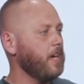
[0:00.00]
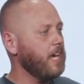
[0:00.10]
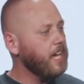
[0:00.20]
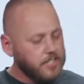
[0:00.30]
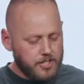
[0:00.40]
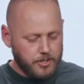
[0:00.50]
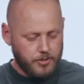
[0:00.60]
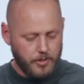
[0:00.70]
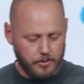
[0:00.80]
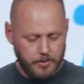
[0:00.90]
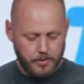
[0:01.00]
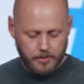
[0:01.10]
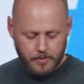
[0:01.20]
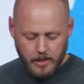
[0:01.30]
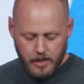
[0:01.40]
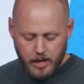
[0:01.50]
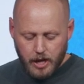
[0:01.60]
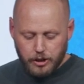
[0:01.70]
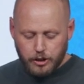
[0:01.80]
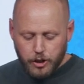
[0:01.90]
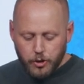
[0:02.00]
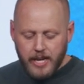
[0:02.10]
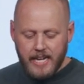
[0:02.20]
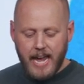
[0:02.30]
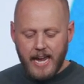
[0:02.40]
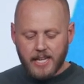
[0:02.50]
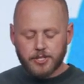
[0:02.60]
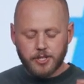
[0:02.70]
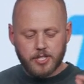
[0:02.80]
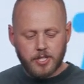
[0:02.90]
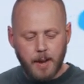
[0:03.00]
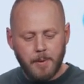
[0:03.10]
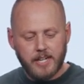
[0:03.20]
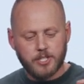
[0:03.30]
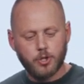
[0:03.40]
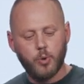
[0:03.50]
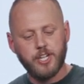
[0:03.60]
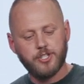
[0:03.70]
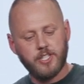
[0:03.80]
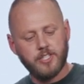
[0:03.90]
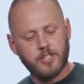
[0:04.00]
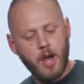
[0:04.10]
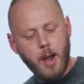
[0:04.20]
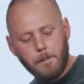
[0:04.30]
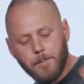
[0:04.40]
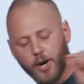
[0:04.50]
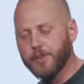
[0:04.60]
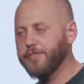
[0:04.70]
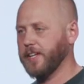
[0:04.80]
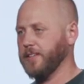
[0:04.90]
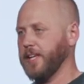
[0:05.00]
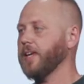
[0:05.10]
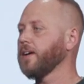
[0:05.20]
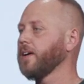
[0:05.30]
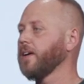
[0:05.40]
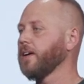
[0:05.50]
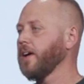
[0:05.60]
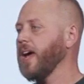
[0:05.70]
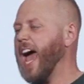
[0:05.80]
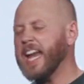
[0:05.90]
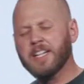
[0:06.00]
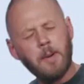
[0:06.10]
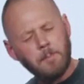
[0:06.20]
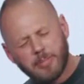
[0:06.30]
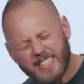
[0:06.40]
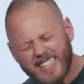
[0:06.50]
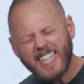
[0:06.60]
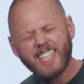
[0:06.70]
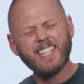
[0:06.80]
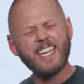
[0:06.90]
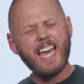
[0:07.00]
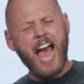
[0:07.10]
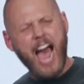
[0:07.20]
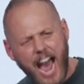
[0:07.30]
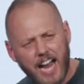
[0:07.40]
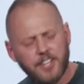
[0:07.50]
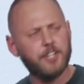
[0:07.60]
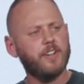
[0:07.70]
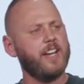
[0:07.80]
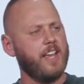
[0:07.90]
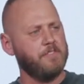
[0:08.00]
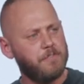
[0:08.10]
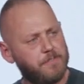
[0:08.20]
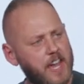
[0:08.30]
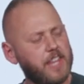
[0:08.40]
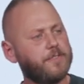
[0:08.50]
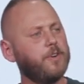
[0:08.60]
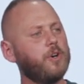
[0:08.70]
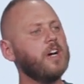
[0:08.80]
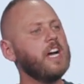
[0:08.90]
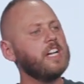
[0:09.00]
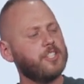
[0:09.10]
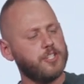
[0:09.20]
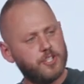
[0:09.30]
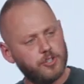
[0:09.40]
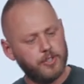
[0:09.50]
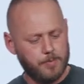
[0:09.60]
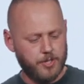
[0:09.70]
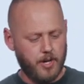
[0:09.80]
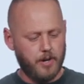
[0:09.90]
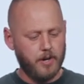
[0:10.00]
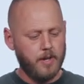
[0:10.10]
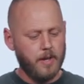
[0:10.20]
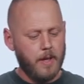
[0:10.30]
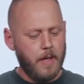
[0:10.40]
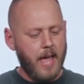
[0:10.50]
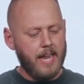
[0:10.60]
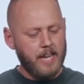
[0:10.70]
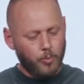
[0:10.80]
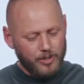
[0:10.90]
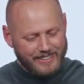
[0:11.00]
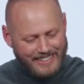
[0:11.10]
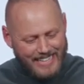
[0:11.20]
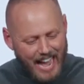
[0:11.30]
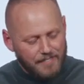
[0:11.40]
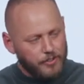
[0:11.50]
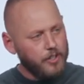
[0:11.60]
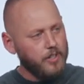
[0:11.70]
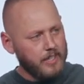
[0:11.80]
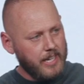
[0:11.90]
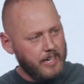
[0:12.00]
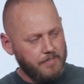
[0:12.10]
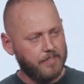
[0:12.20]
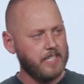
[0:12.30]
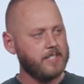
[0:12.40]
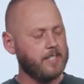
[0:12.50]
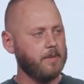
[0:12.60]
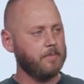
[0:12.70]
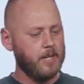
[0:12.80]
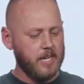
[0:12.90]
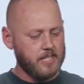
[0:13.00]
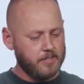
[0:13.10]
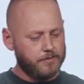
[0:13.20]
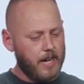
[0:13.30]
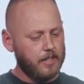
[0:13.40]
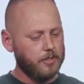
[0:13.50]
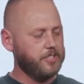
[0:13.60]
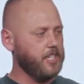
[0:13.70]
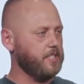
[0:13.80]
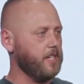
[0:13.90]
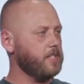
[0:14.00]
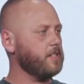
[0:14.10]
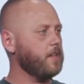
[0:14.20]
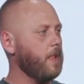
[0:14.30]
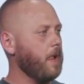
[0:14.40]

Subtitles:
Here's the truth. You can answer somebody's questions perfectly and completely accurate and faithful to Scripture, and it will never convince them to follow Jesus.